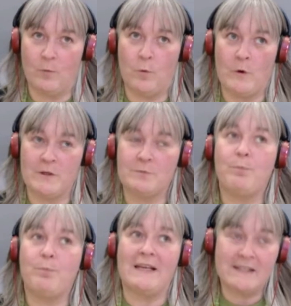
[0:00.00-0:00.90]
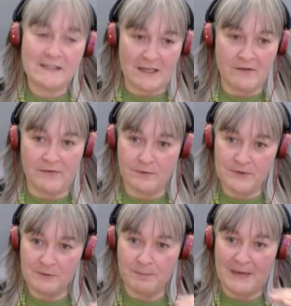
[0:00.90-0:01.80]
works best if there
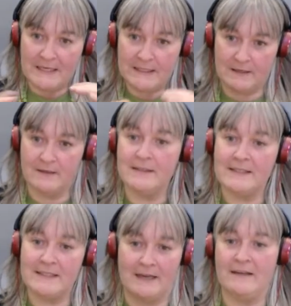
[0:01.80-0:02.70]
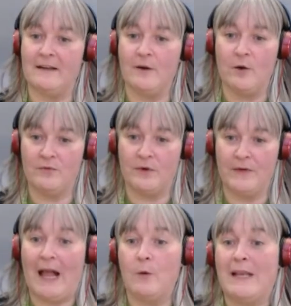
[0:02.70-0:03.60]
is a basic understanding of, of
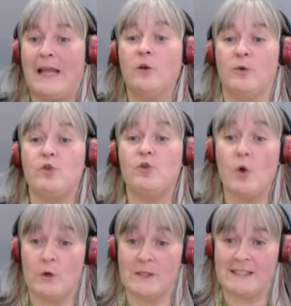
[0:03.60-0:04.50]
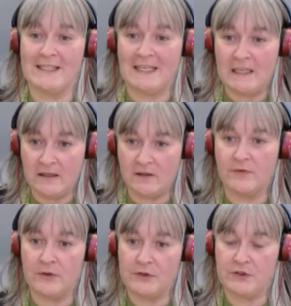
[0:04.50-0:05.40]
how language works in the
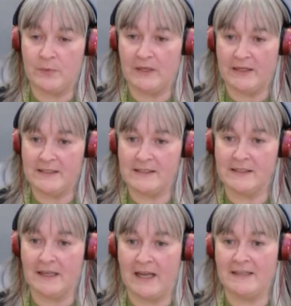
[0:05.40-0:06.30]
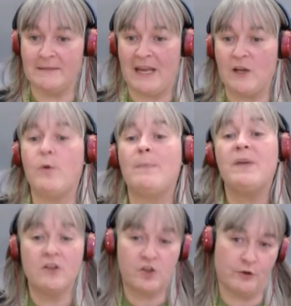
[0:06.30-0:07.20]
first place and
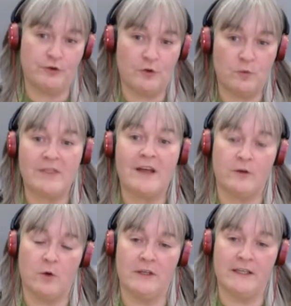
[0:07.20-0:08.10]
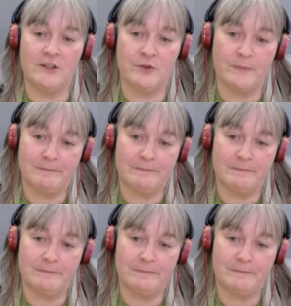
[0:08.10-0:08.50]
equipping children with that knowledge.